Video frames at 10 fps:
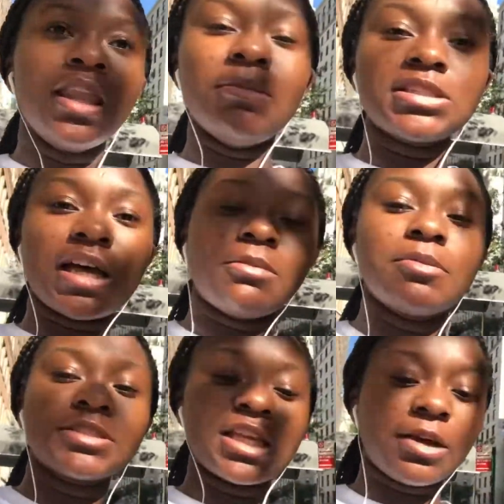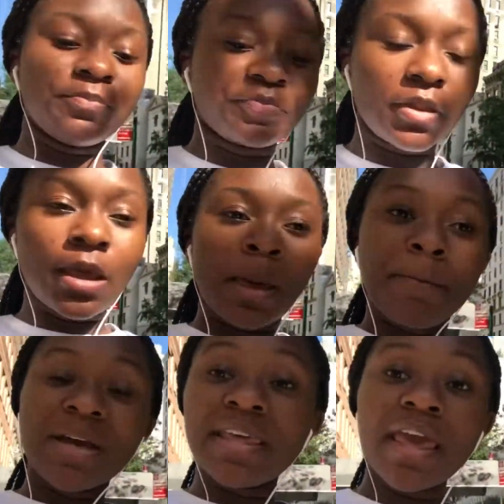let me stop let me stop
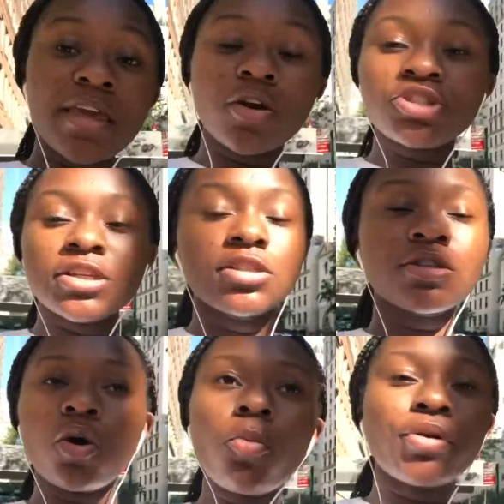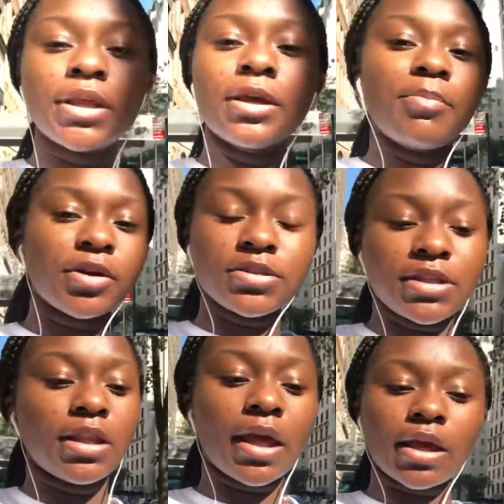but yeah yo she's so pretty in
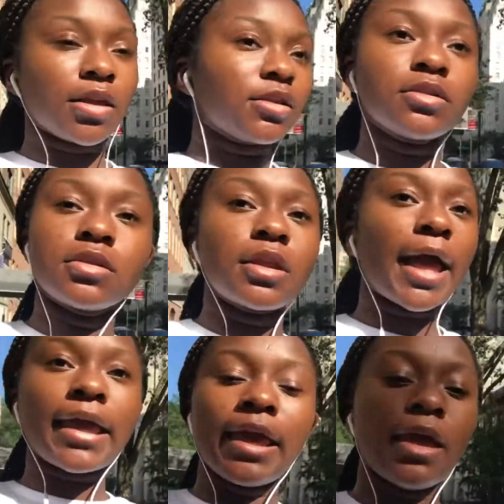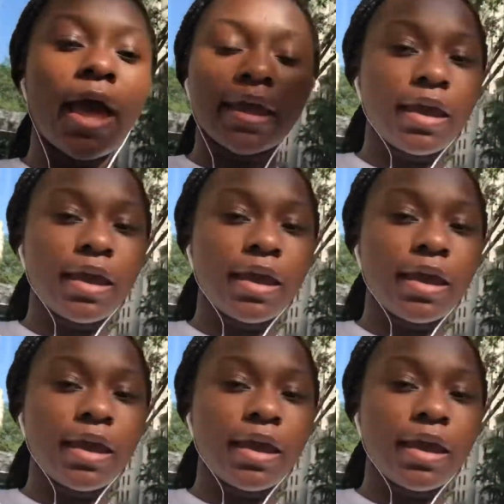person like i can't i